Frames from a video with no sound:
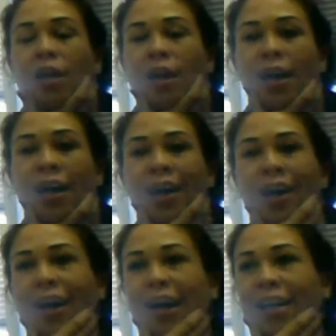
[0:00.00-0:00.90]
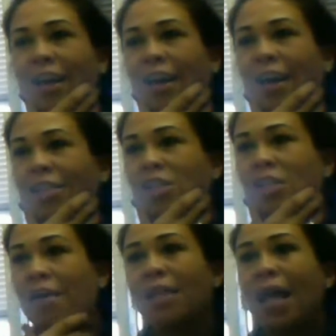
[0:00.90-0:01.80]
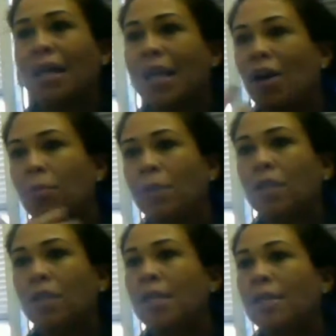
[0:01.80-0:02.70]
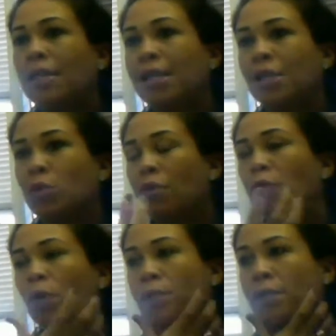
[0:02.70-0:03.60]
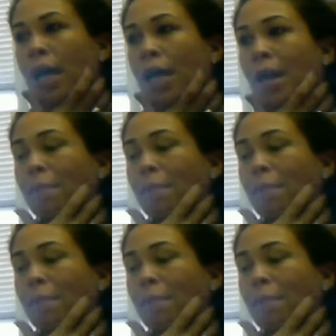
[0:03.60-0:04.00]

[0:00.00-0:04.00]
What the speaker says: and just having that accountability, and these guys really focusing on that,